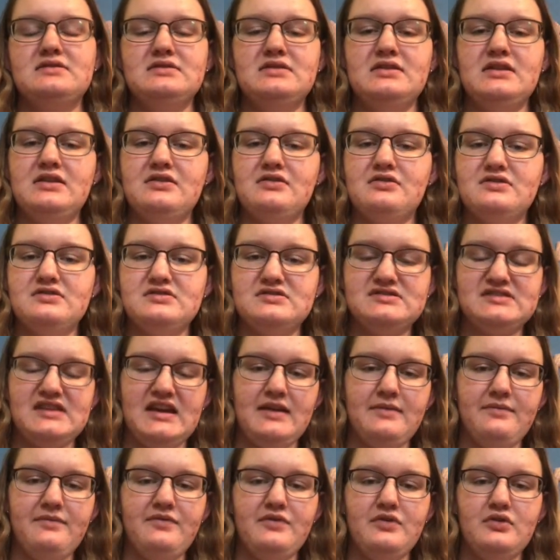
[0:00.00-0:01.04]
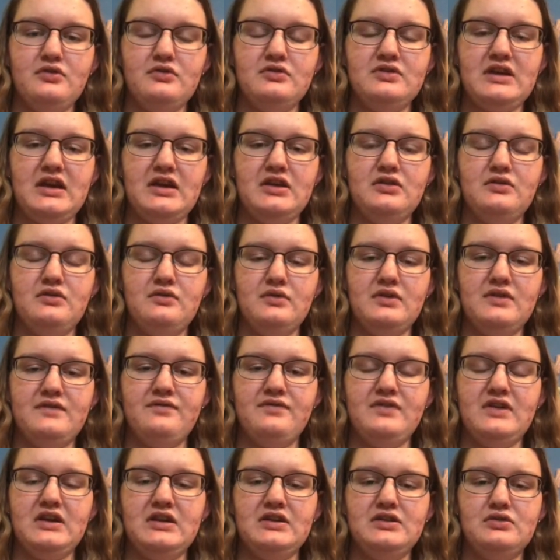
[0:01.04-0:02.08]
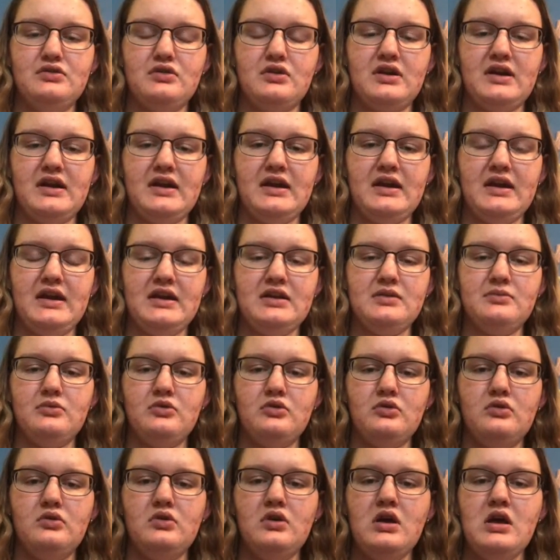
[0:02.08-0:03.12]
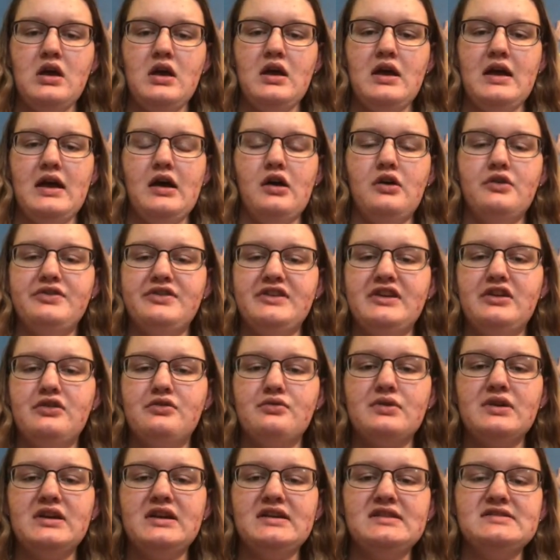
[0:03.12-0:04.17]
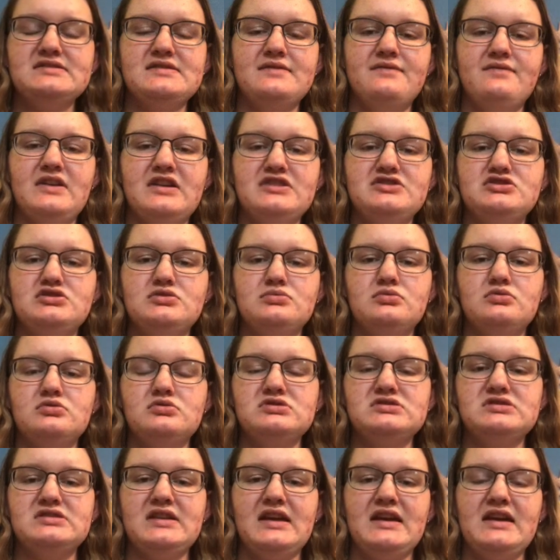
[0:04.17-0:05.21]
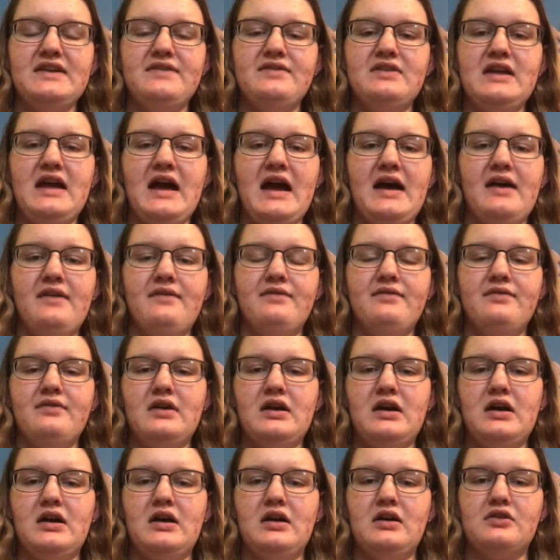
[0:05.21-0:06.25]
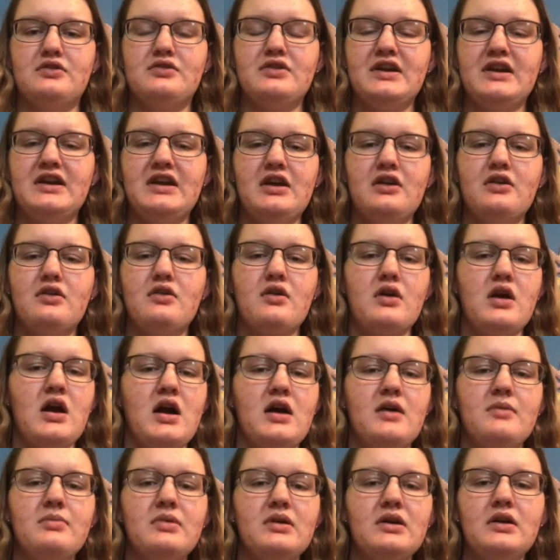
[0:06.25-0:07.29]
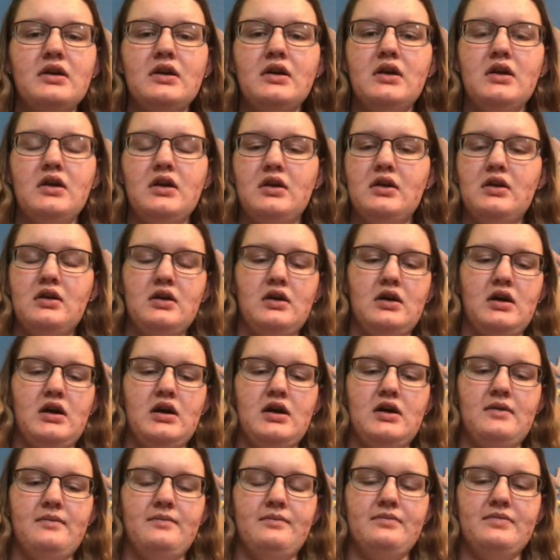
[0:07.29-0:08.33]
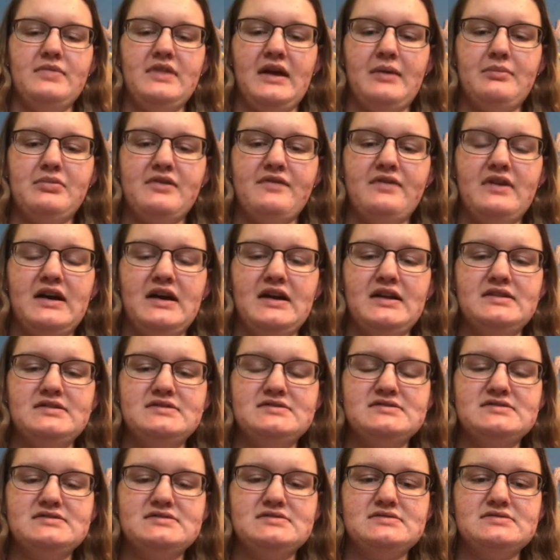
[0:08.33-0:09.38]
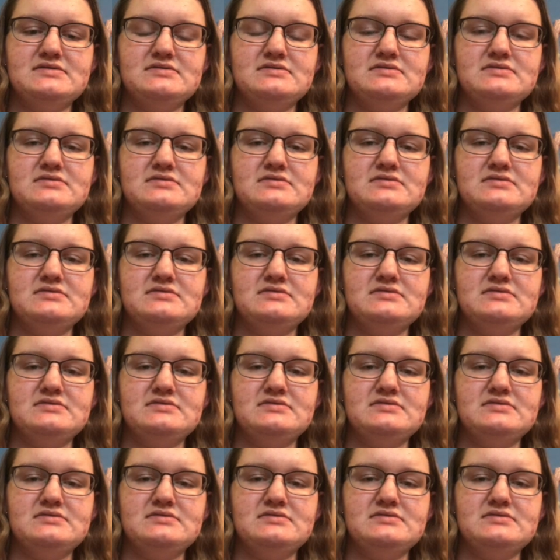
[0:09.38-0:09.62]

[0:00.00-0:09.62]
either the same food that you would feed your animal, healthy greens and vegetables. They even have cricket grub that provides